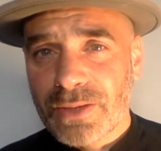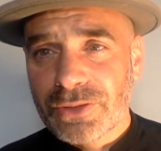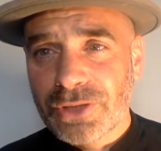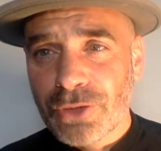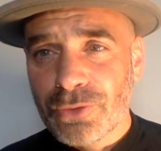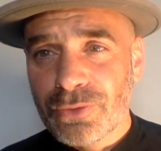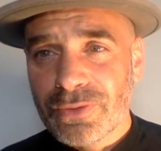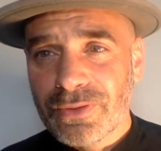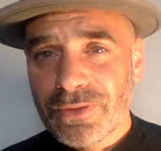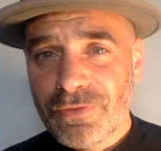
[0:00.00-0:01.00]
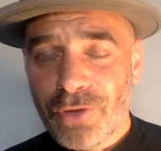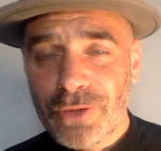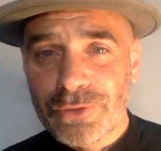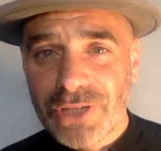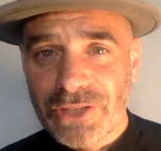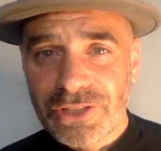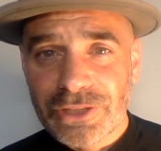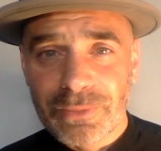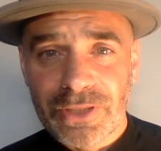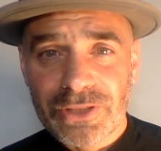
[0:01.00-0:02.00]
So the final test is
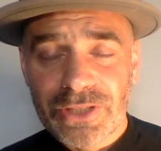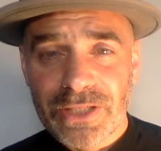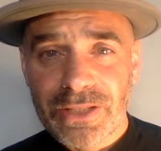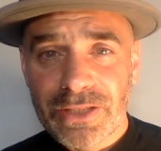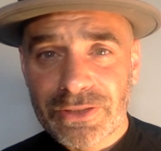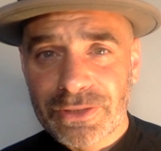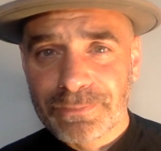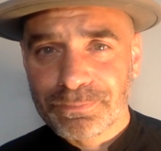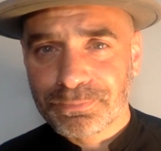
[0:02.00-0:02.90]
I'm going to say this.